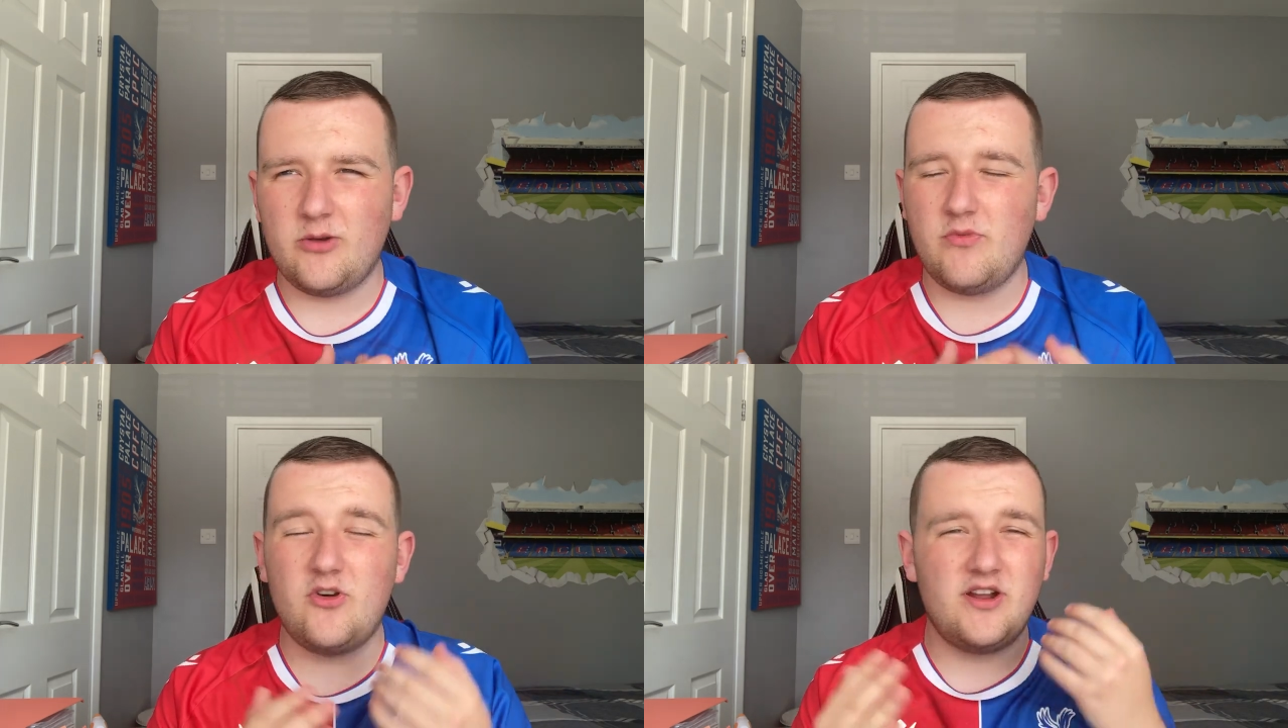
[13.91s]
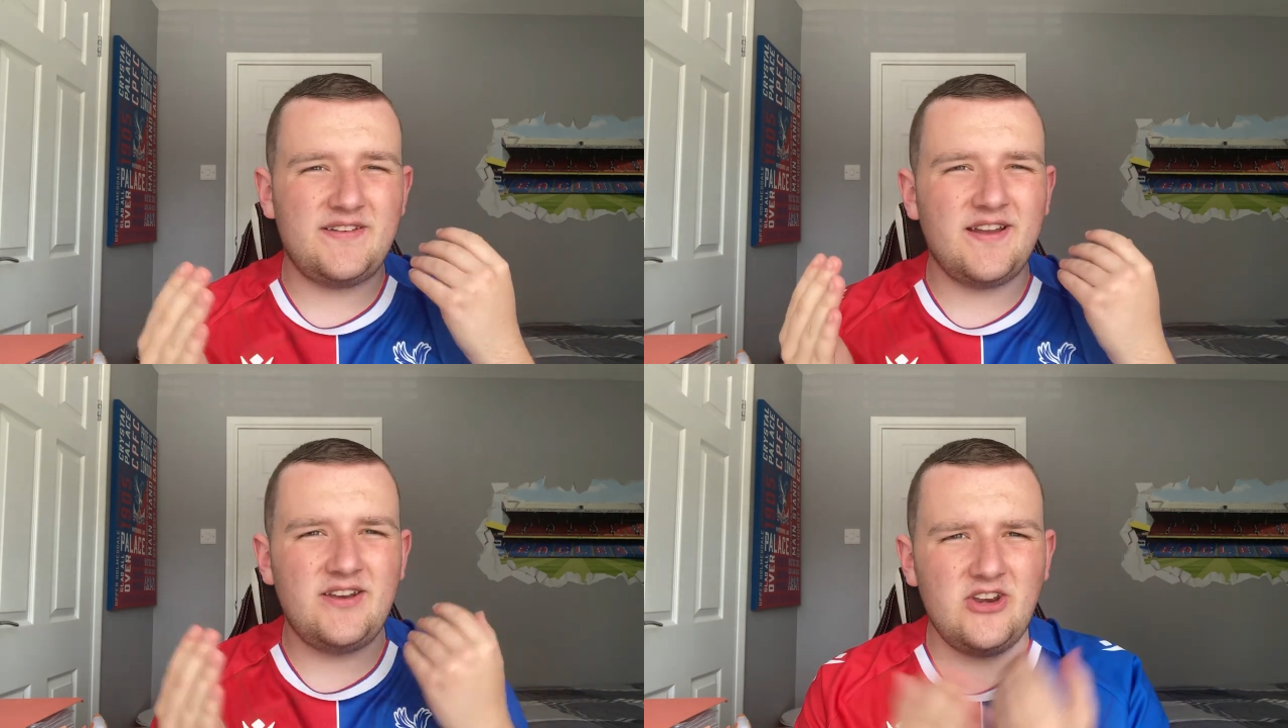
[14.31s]
We've got it
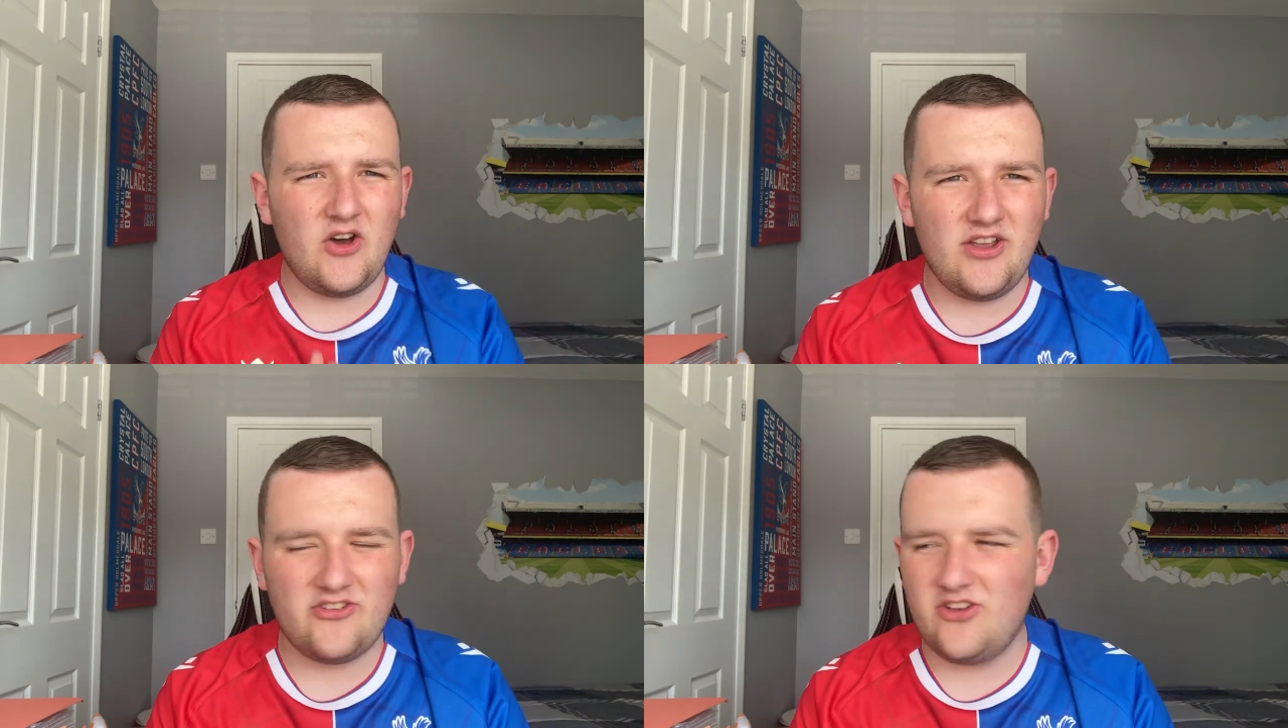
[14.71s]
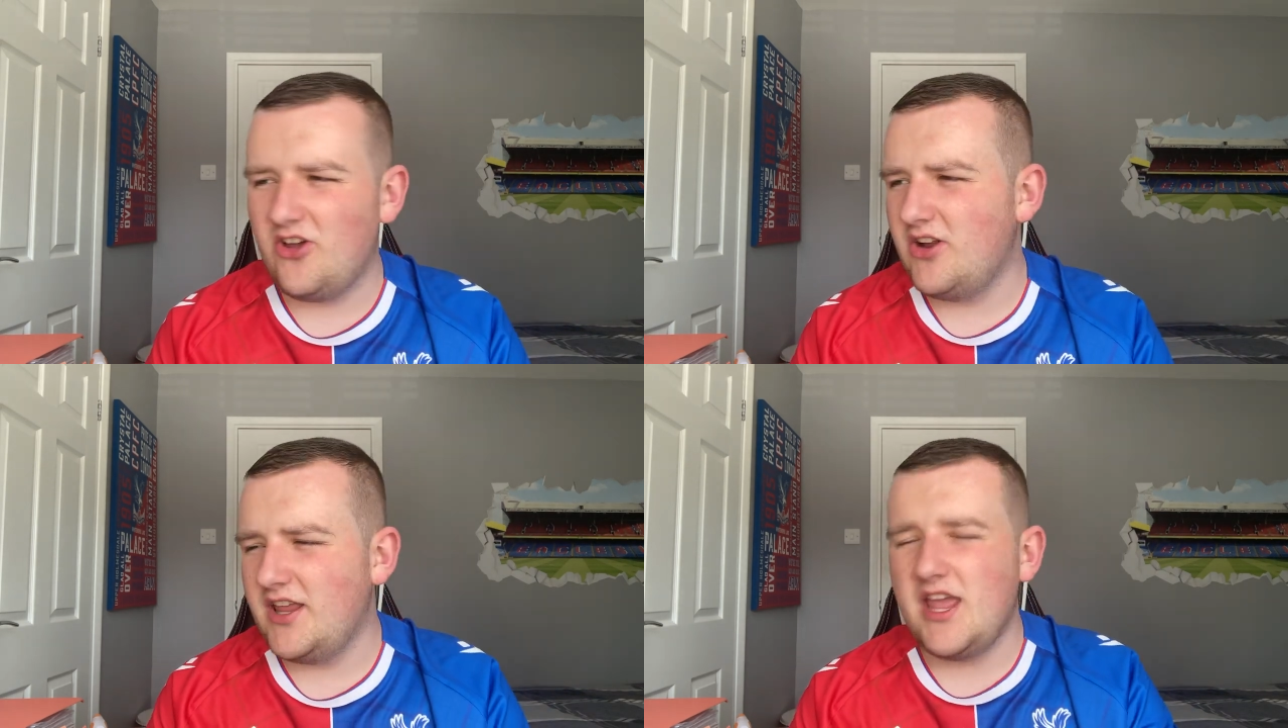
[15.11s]
done nice and
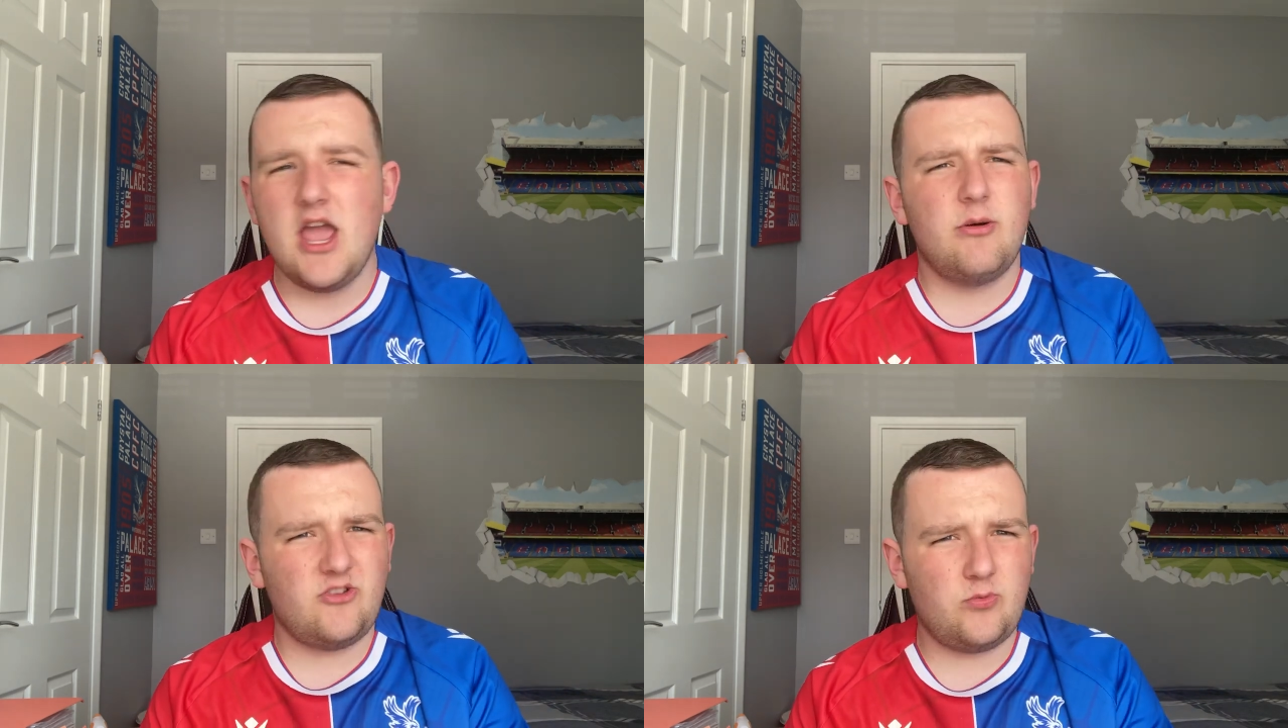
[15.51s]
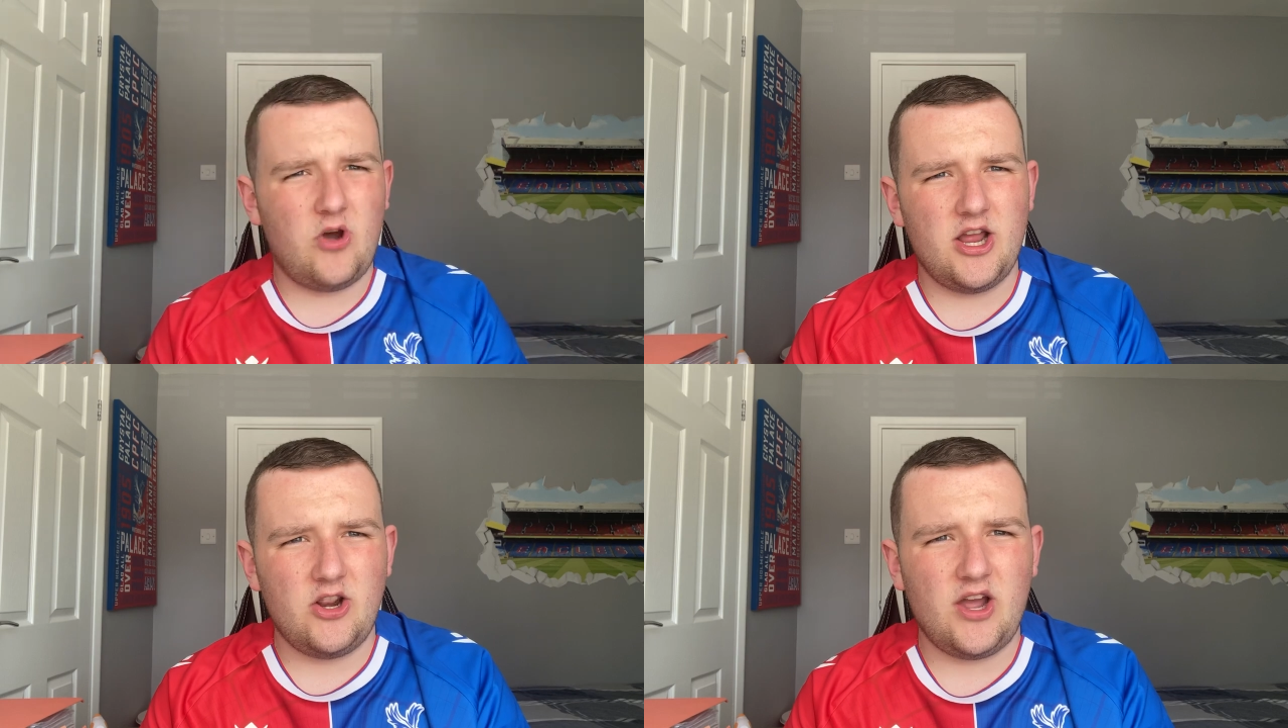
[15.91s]
early, which is
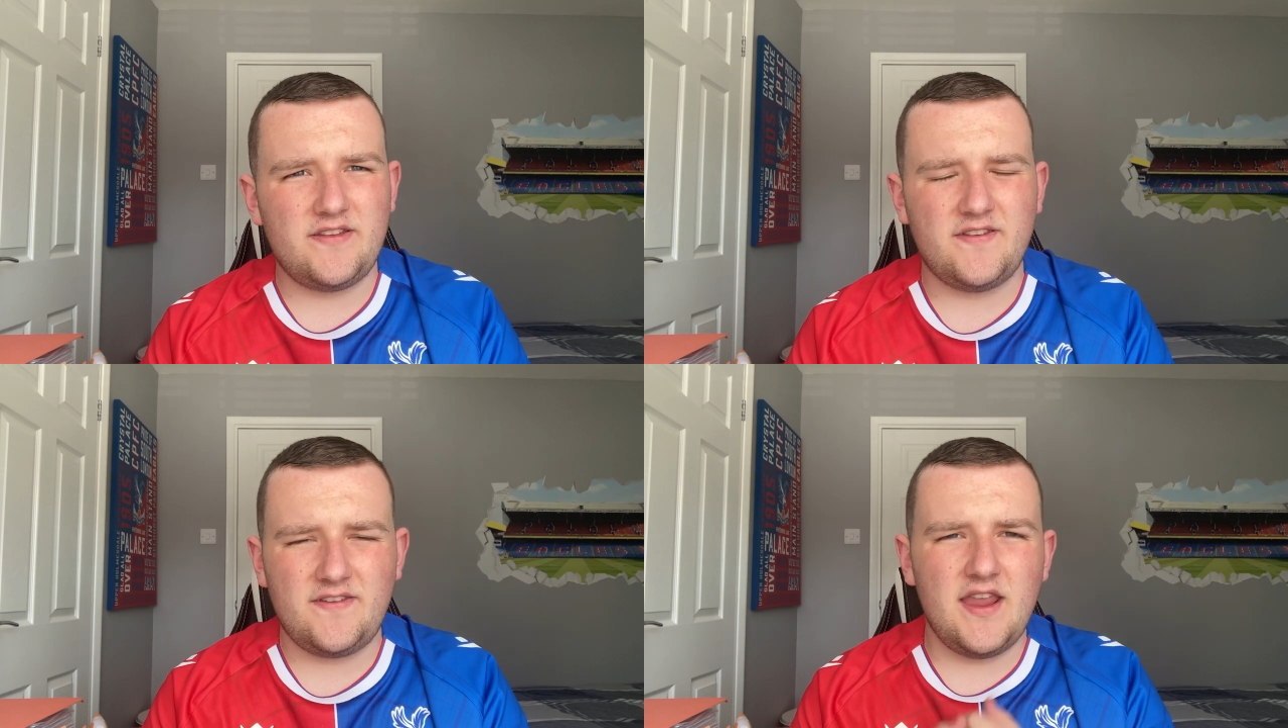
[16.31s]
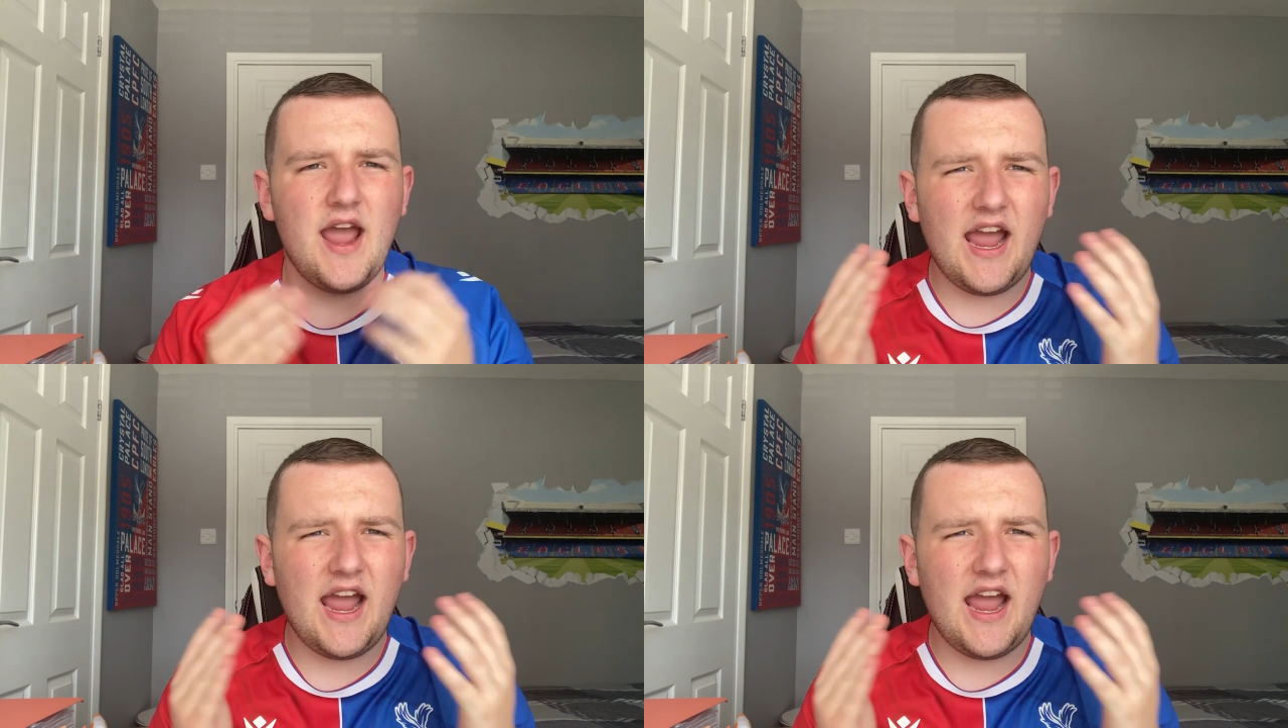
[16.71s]
what I like to see.